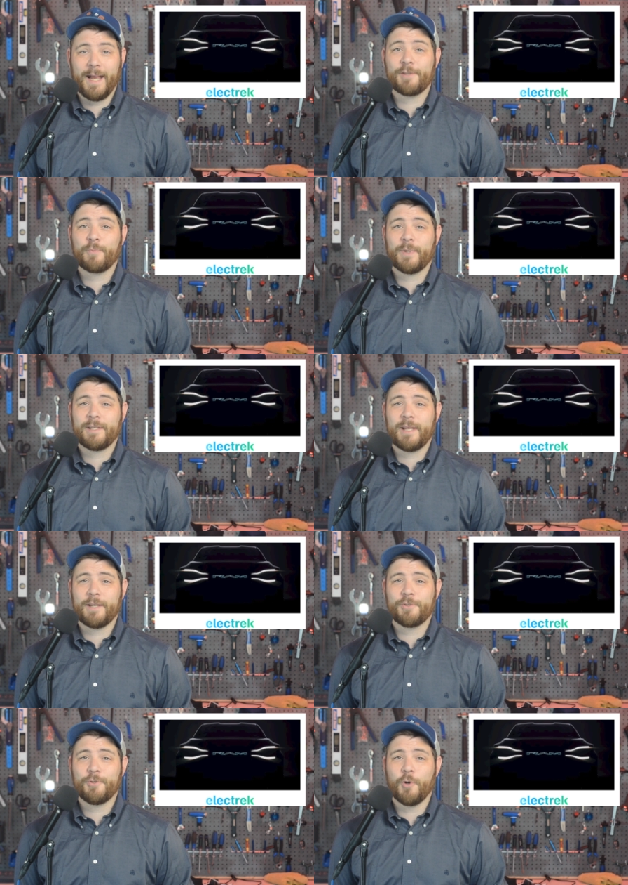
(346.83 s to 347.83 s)
has what it
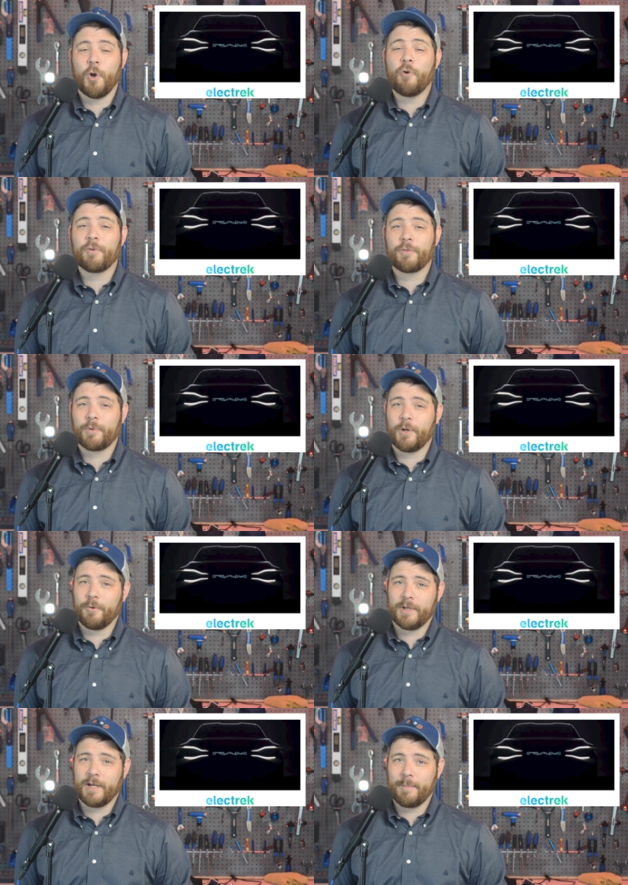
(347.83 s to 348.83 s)
takes to
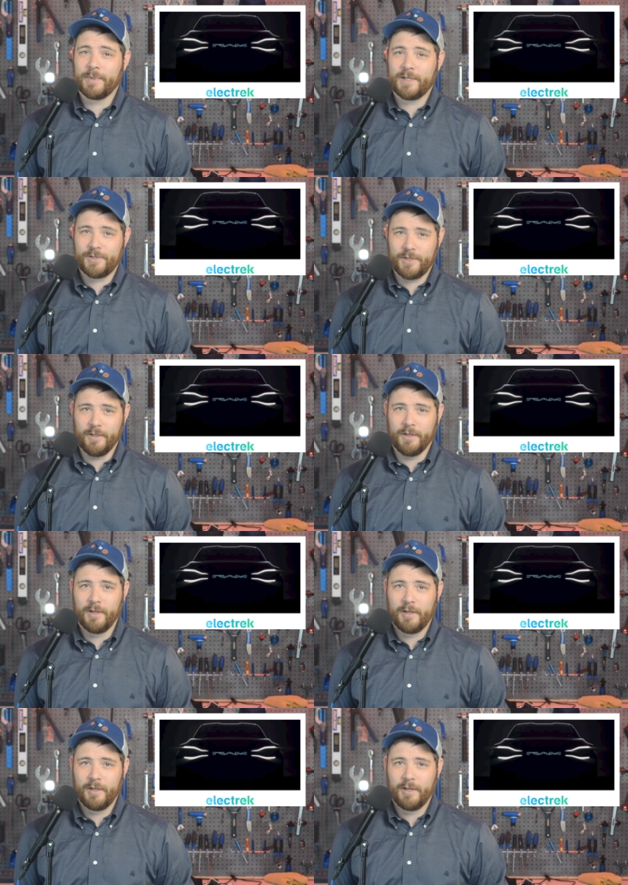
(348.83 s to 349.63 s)
overthrow the competition.